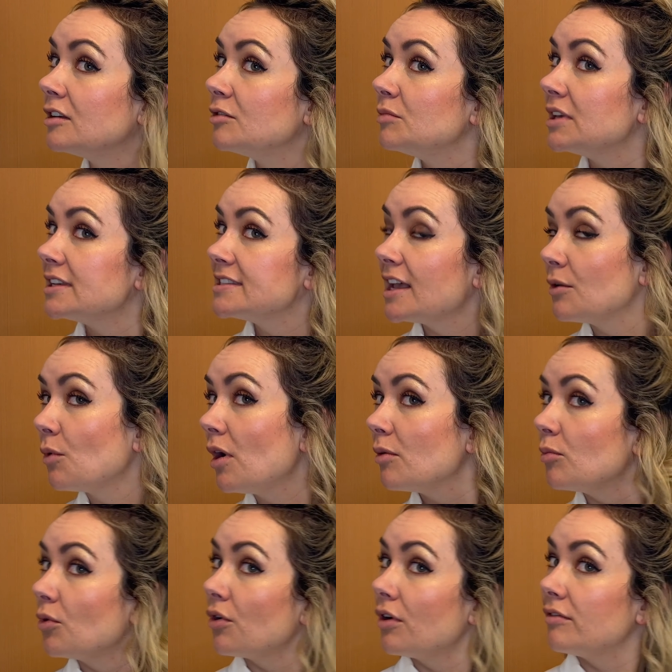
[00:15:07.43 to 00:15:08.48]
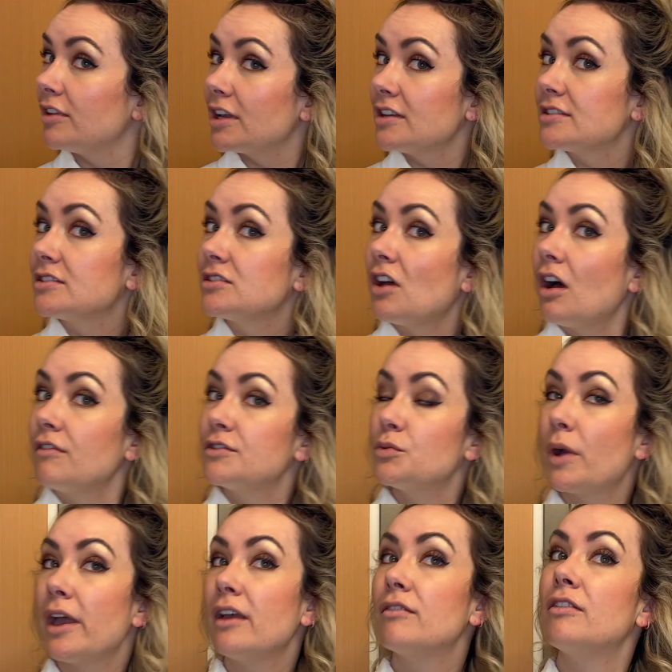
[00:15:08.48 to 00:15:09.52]
because I want more of like a soft
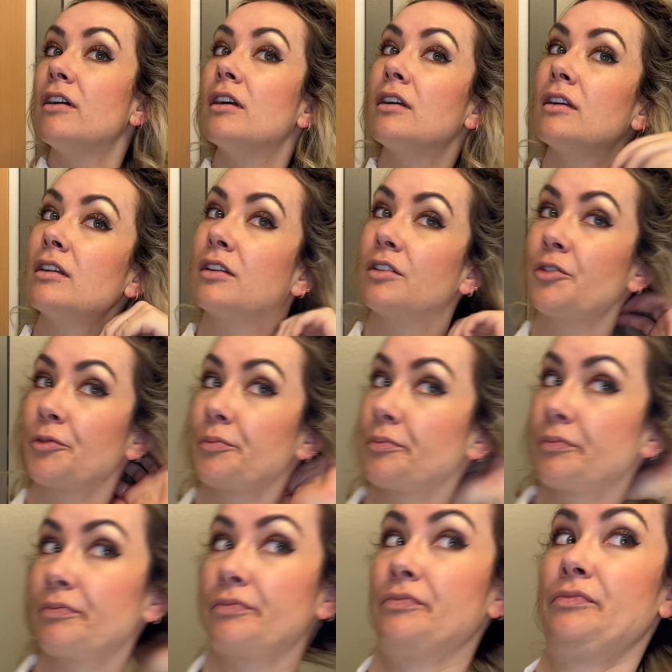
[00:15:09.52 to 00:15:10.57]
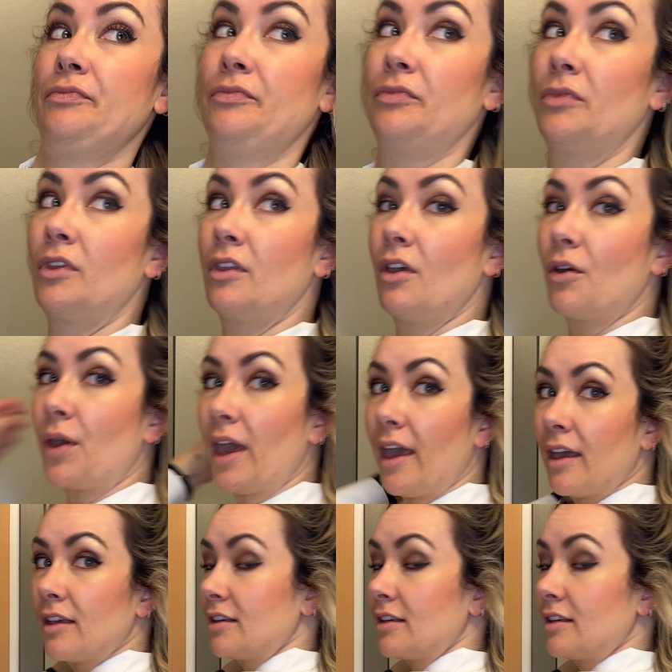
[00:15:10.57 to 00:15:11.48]
wave. Okay,